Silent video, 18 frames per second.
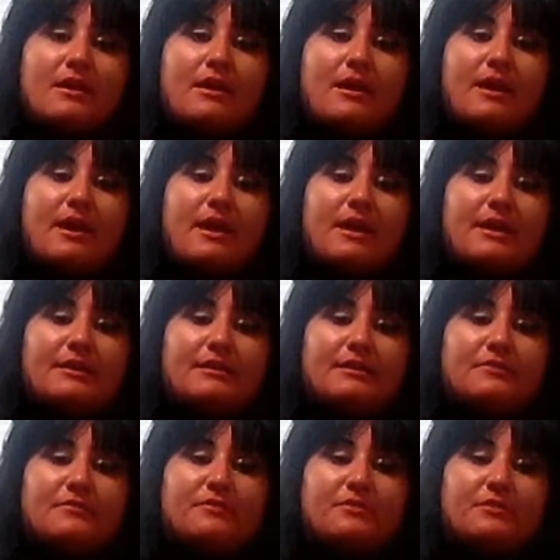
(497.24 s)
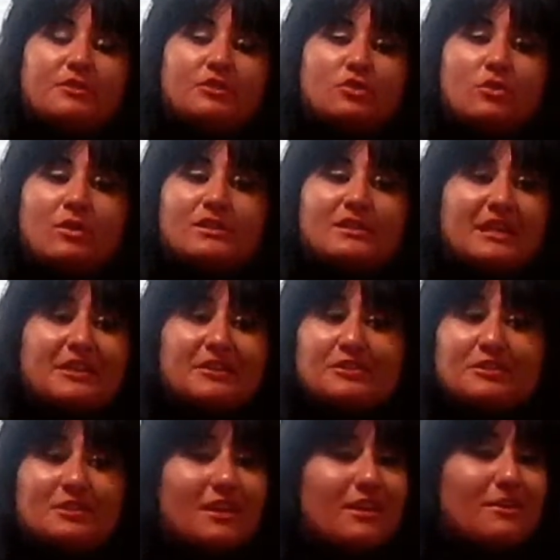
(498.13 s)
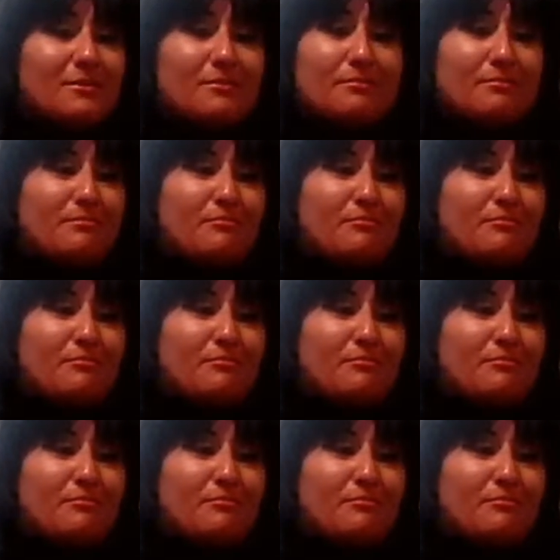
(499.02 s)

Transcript: And for the shorts, I just got a